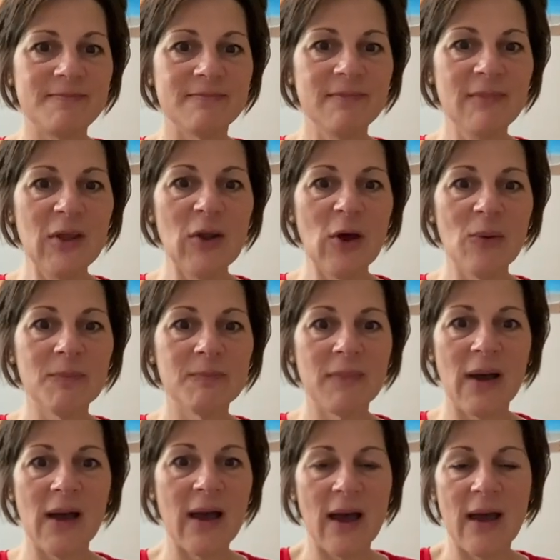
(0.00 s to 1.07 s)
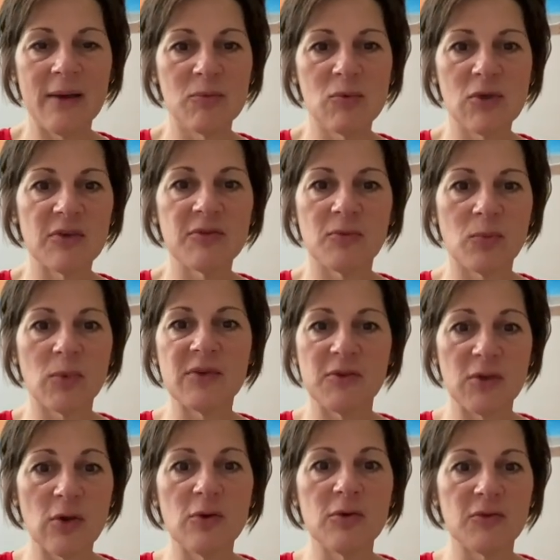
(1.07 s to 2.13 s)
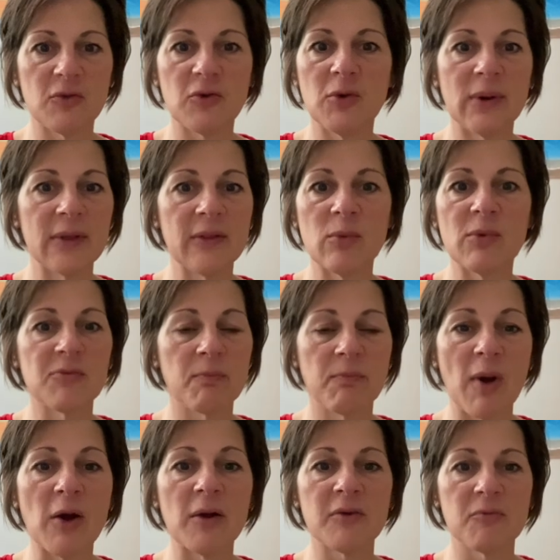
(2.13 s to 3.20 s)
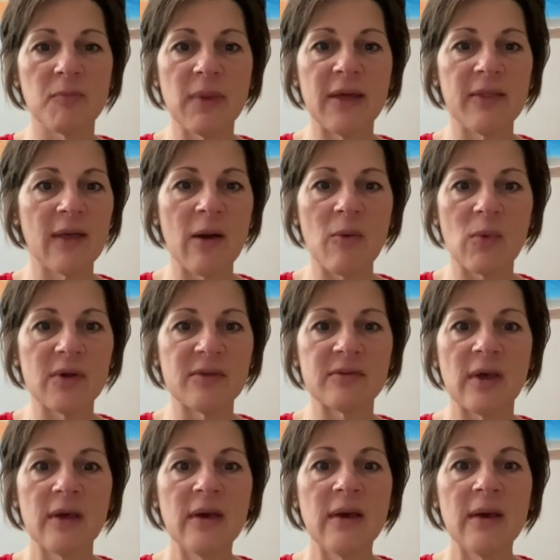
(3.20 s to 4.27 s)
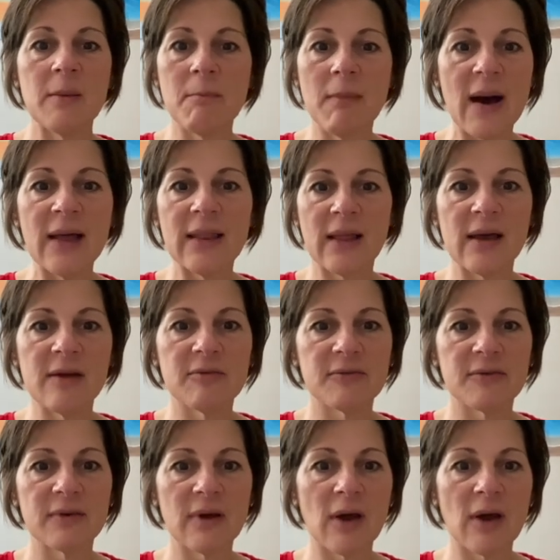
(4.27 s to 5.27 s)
You know, I just was used to it. It was part of me. That was my life.